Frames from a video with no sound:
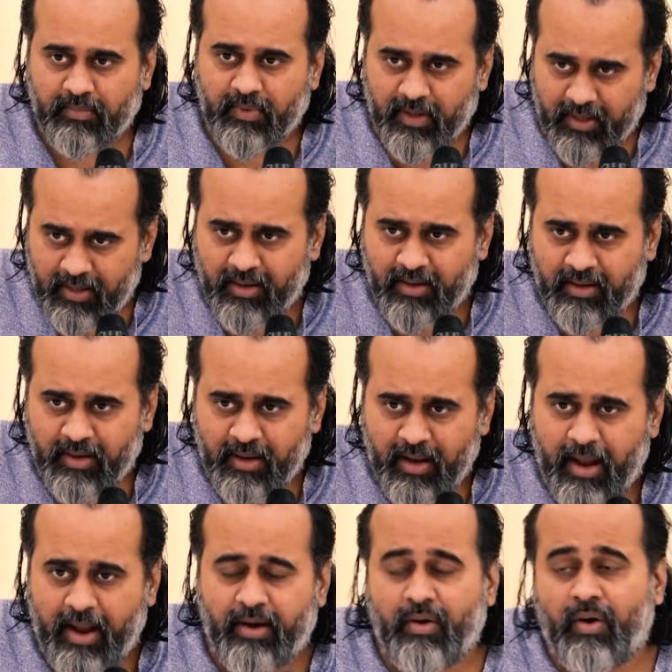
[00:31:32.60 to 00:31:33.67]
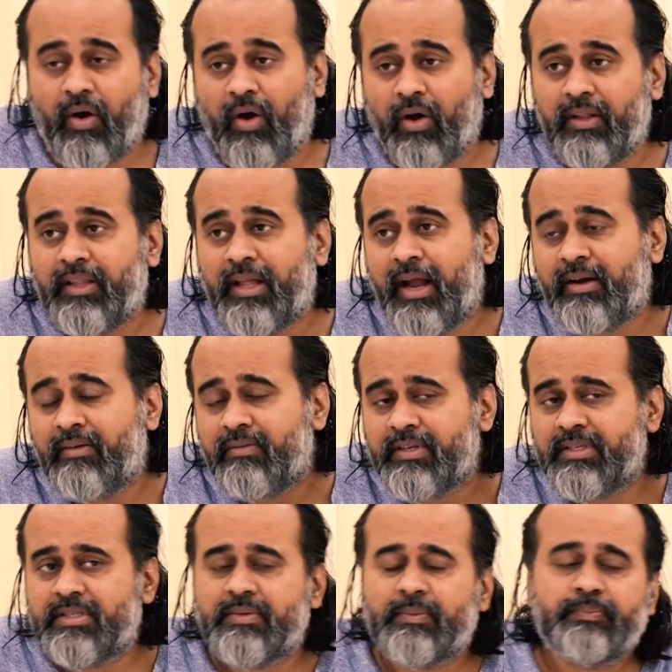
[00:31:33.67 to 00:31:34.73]
Getting it? And all that
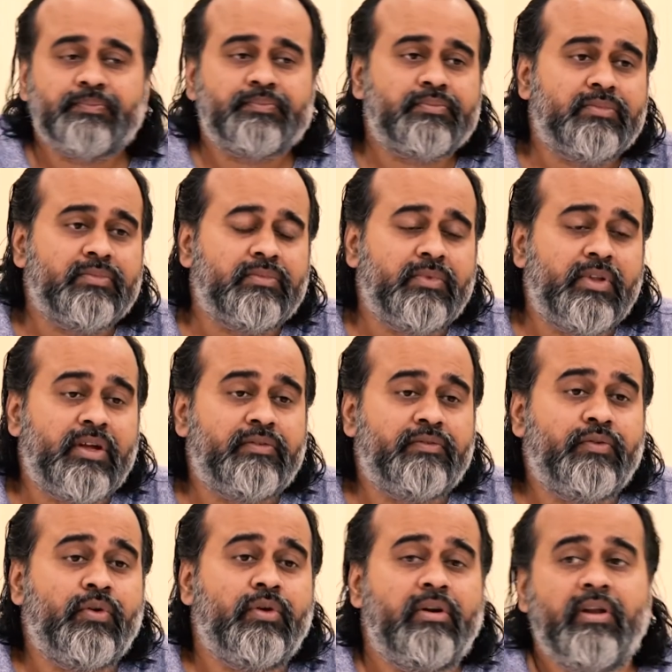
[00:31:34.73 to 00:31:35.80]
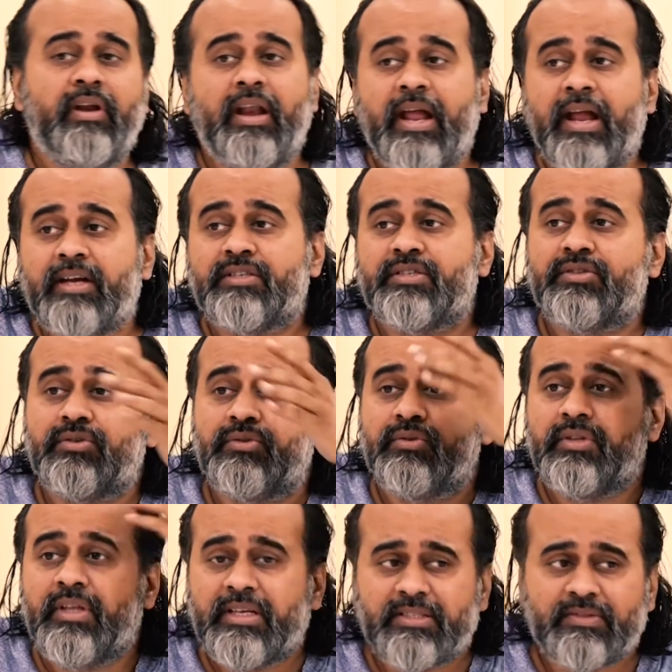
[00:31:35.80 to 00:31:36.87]
which therefore relates to
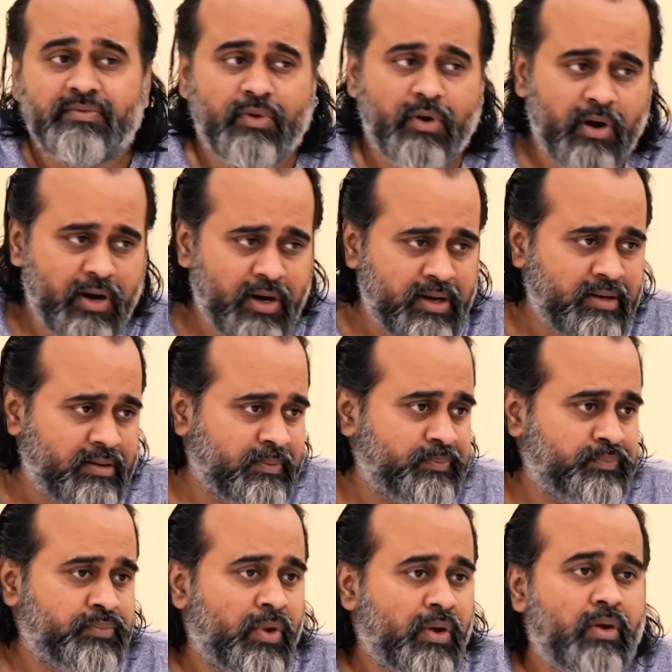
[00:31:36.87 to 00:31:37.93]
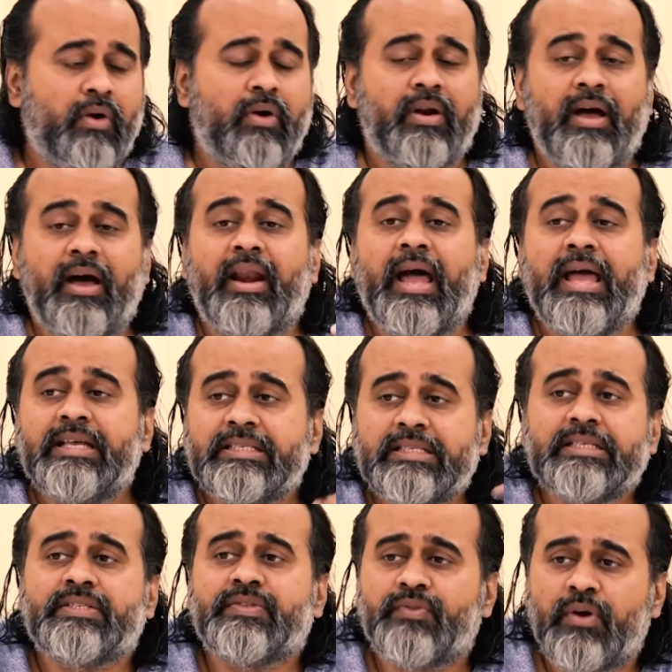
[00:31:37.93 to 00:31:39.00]
this world or
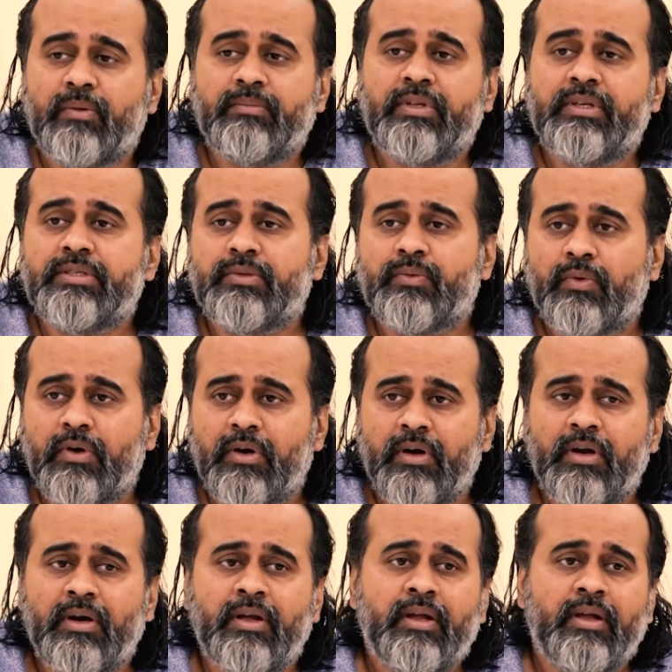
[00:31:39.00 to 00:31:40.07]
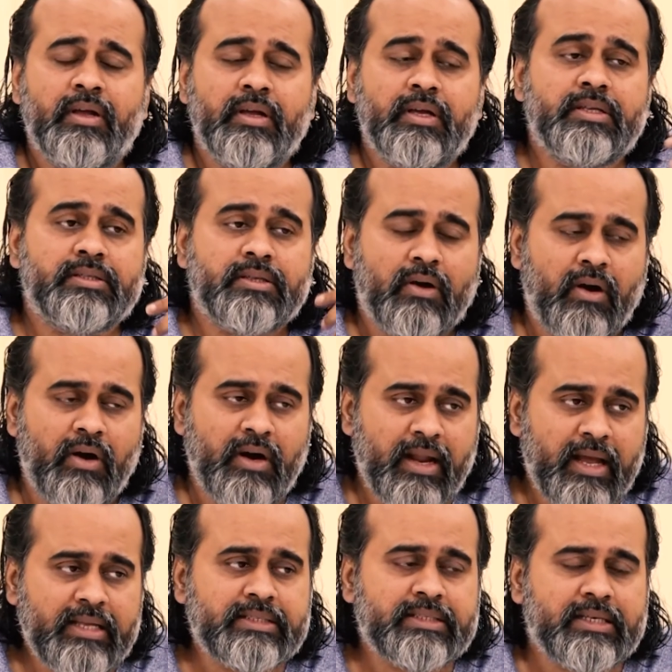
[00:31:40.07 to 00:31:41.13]
arises from this world is called
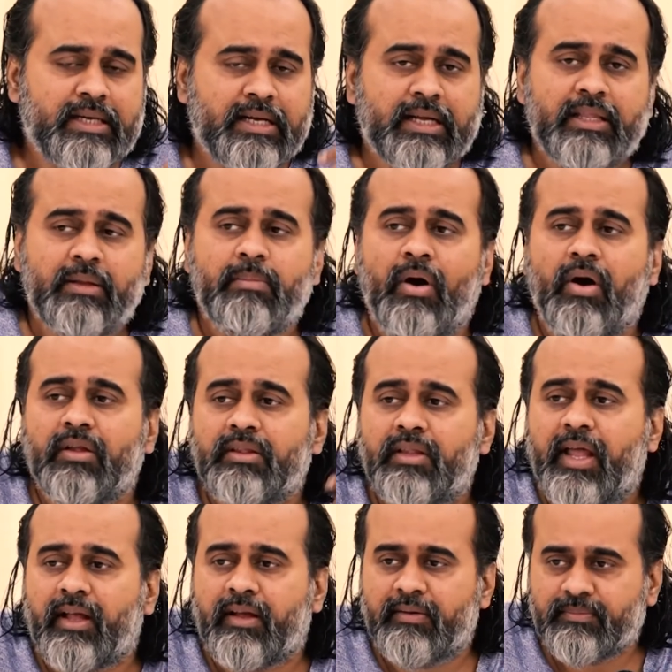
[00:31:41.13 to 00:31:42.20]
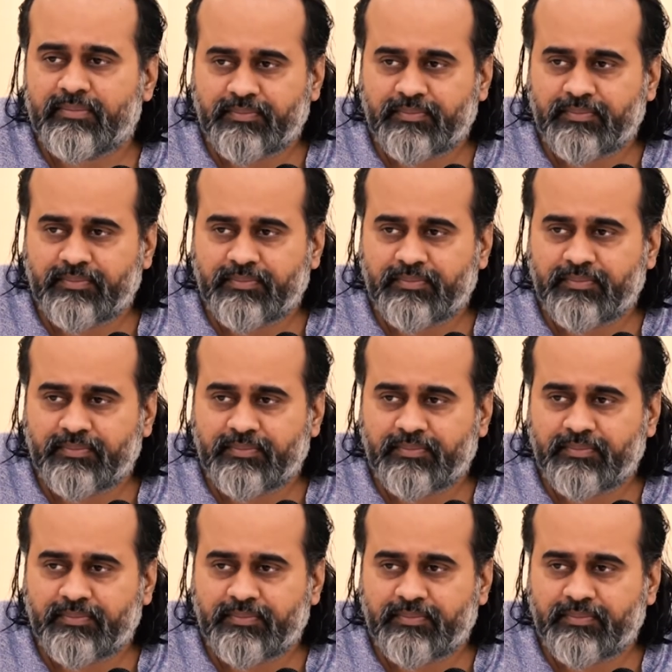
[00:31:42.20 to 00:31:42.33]
as adhibhautik.